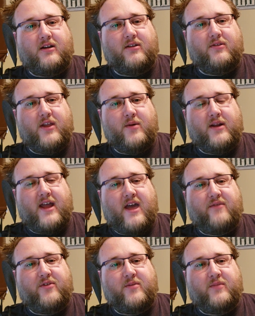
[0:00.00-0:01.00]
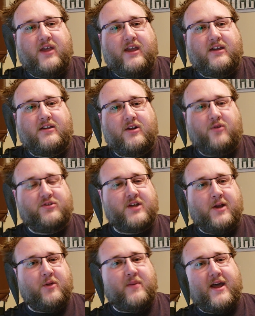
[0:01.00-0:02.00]
they would have him, like, you know,
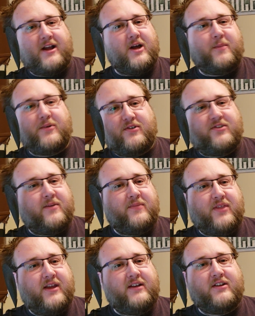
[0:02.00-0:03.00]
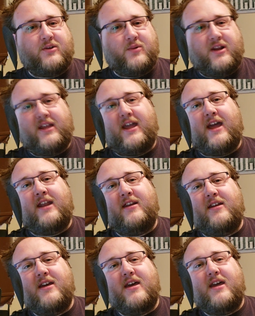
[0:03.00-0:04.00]
tunnel back up or something to do it again.